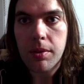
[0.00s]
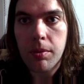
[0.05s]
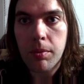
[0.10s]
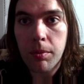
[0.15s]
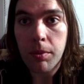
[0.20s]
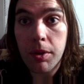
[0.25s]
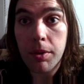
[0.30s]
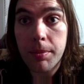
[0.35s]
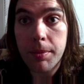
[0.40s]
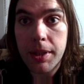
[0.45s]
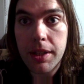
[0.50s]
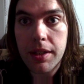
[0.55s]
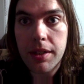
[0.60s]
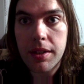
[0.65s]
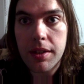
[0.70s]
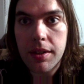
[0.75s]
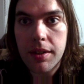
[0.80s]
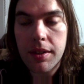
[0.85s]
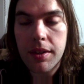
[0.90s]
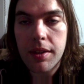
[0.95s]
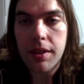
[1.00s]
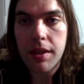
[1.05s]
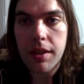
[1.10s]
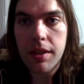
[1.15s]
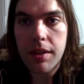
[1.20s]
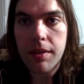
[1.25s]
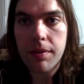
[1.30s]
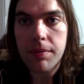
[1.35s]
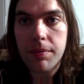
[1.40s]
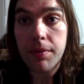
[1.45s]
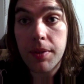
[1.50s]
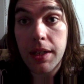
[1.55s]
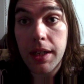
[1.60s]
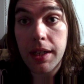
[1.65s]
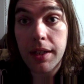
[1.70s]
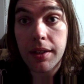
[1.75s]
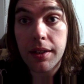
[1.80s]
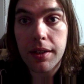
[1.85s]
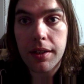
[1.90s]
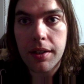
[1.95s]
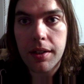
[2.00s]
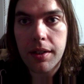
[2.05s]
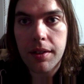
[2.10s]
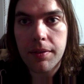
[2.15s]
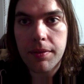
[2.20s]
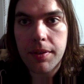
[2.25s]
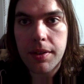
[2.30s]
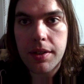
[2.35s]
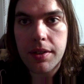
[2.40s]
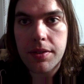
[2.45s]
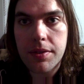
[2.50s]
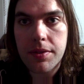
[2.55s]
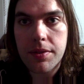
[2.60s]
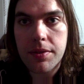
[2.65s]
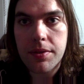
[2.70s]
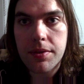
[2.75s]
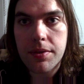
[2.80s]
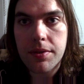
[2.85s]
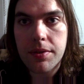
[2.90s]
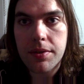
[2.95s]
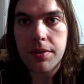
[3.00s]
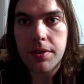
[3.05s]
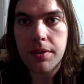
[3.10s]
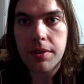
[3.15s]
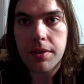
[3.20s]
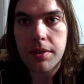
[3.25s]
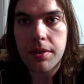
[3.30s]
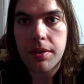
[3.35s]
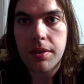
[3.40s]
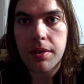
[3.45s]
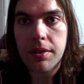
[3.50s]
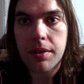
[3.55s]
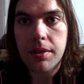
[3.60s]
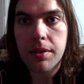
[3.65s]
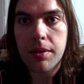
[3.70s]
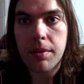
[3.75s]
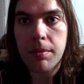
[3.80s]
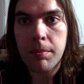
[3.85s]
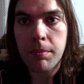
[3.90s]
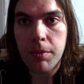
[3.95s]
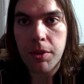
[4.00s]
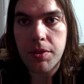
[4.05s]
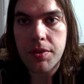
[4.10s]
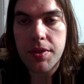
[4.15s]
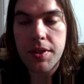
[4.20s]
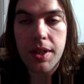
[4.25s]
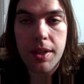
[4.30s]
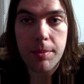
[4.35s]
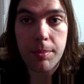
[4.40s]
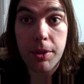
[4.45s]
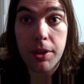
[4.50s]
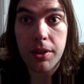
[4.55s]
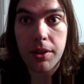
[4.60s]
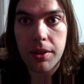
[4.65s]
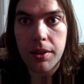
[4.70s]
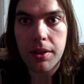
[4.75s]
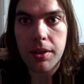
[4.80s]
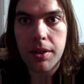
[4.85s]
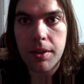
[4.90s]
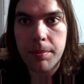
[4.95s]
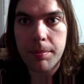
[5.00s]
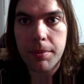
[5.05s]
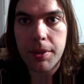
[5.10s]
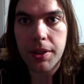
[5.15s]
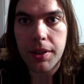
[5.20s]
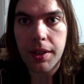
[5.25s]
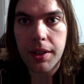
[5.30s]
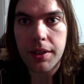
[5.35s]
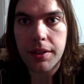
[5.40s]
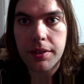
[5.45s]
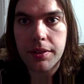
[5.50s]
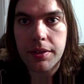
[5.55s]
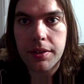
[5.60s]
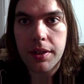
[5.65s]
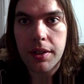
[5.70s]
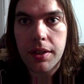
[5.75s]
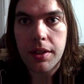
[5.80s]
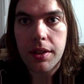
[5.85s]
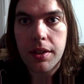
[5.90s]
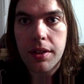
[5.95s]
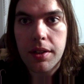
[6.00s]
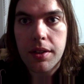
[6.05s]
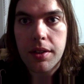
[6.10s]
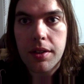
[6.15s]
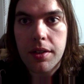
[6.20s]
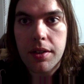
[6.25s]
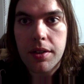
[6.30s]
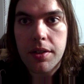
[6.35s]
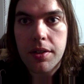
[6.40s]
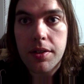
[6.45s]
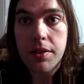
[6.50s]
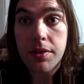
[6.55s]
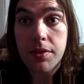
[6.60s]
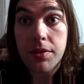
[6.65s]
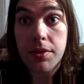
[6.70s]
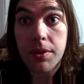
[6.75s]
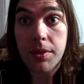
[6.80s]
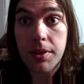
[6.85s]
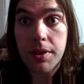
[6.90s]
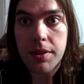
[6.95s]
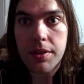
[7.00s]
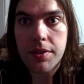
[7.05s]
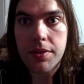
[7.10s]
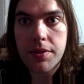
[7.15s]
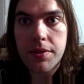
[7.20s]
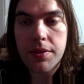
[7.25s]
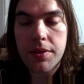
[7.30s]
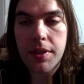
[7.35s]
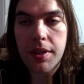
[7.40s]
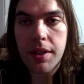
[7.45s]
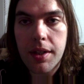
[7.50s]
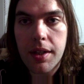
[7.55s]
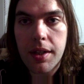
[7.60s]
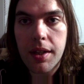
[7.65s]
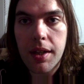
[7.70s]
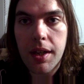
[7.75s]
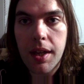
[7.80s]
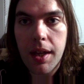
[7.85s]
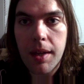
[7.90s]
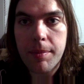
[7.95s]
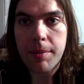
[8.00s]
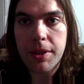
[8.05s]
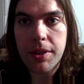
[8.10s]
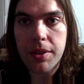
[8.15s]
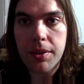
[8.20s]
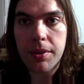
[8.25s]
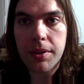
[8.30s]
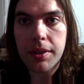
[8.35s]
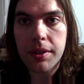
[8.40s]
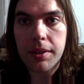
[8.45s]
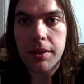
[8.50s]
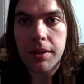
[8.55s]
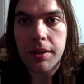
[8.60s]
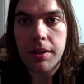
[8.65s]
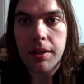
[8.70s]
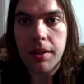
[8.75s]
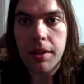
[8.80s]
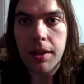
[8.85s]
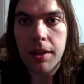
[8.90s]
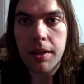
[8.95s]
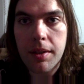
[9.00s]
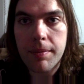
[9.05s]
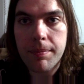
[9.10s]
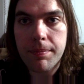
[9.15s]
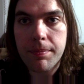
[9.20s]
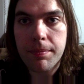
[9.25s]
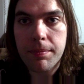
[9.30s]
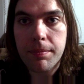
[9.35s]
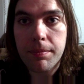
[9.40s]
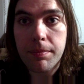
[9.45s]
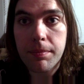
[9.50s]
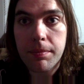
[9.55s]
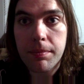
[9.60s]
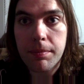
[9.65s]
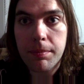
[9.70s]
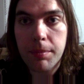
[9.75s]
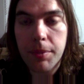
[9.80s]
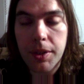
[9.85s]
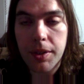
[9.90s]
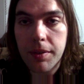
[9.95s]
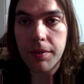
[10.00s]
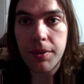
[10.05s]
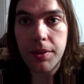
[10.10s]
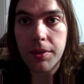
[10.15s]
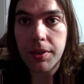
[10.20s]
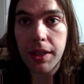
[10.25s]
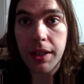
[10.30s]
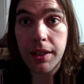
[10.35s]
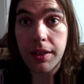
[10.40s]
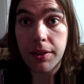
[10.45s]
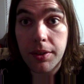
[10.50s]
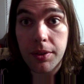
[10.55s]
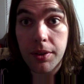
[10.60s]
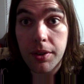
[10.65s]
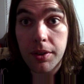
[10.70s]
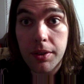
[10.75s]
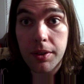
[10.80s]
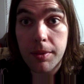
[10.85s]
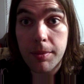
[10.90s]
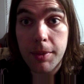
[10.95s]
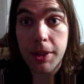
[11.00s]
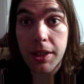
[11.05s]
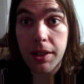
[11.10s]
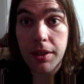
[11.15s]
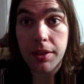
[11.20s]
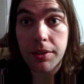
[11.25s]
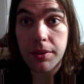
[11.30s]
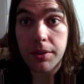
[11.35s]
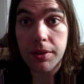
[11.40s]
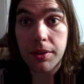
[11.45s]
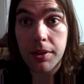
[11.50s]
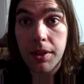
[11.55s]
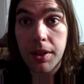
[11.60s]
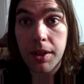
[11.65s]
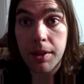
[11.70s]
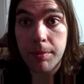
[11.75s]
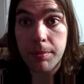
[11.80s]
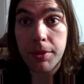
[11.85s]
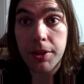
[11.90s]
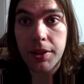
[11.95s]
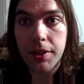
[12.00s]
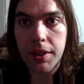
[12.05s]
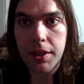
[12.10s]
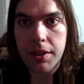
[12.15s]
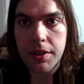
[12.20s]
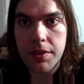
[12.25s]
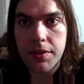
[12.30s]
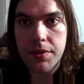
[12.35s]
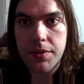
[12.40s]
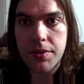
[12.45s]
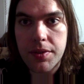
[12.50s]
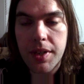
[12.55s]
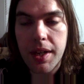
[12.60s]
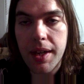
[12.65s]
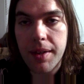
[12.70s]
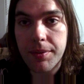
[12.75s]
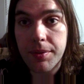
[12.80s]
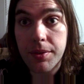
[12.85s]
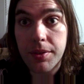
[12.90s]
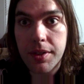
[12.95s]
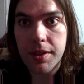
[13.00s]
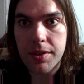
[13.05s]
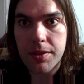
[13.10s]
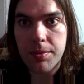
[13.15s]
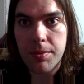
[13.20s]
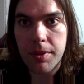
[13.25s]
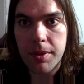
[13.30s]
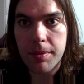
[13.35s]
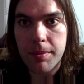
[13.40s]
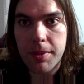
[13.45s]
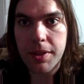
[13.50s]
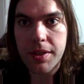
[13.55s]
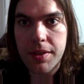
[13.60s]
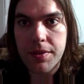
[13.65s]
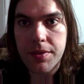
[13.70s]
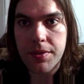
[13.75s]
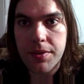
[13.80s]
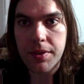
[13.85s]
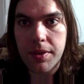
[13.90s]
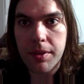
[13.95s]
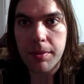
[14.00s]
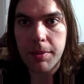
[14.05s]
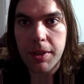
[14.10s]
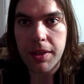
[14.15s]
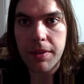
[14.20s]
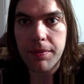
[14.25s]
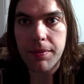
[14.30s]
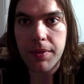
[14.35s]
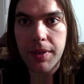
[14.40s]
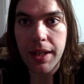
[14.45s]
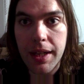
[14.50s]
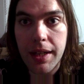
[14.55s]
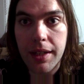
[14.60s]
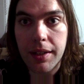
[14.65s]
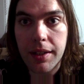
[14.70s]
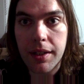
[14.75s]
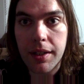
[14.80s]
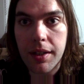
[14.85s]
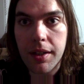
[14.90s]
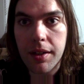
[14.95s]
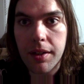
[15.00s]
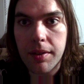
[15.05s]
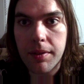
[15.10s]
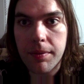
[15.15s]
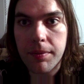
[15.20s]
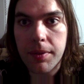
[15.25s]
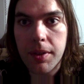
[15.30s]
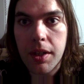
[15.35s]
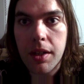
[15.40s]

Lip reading: will be the finale of this multi-part unplugged series that I've been doing. Um Believe it or not, there are going to be other unplugs after this one, but this is going to be the finale of